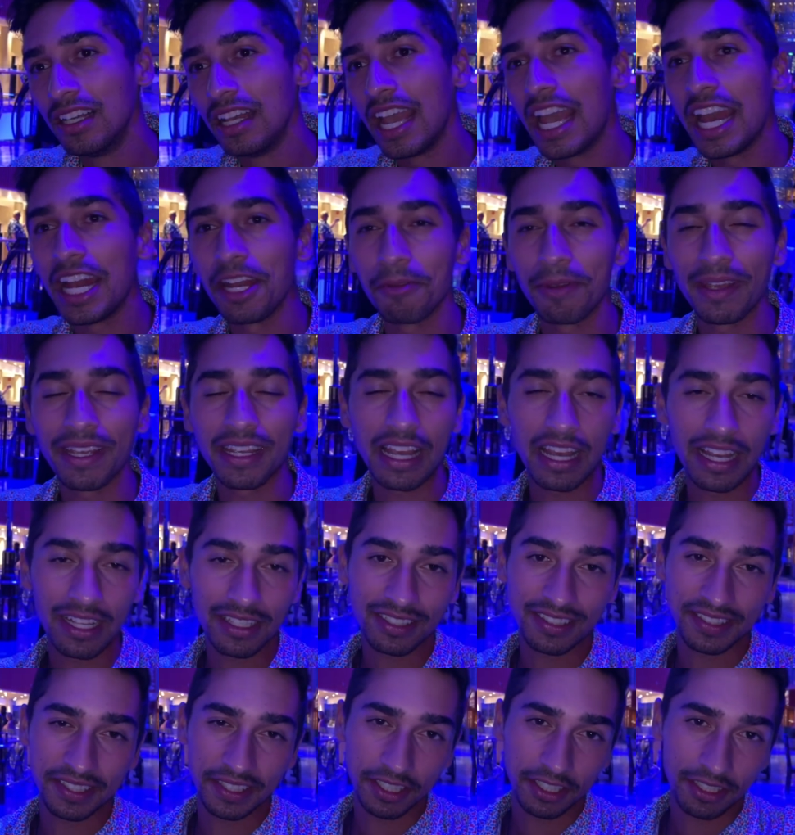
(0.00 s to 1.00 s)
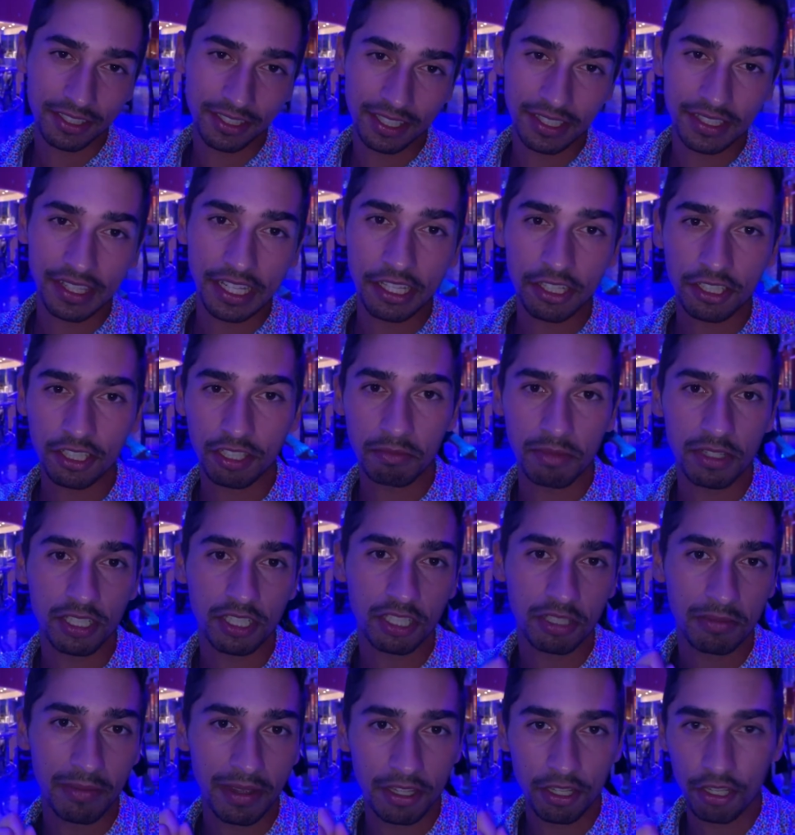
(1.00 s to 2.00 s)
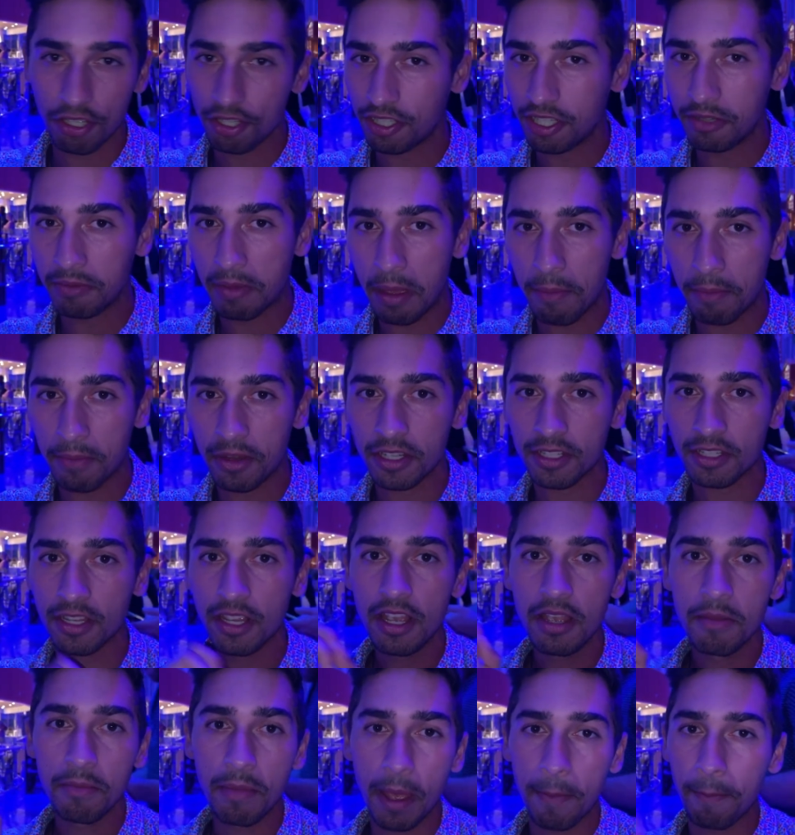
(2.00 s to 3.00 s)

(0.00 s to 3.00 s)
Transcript: Anyway, guys, seriously, thank you so much to my YouTube members, my